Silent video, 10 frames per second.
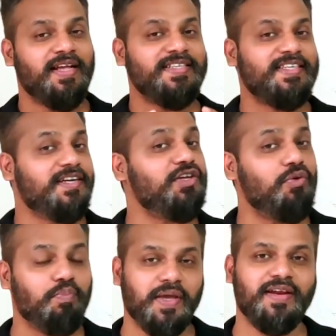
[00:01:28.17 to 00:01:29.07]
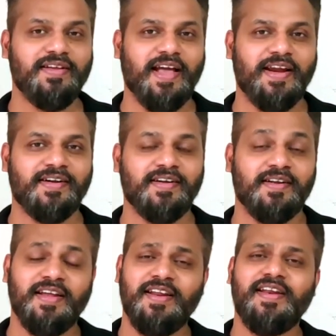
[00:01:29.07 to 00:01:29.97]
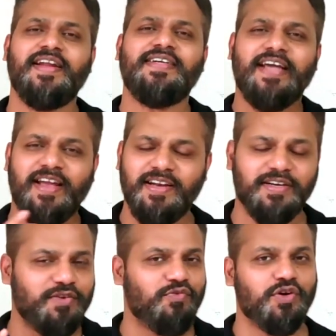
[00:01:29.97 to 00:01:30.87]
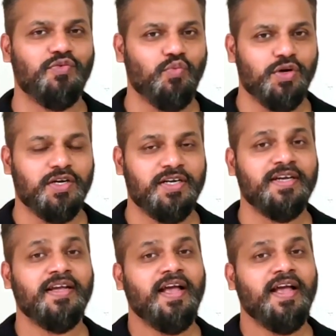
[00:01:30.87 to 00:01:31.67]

setting your main character in an entirely different world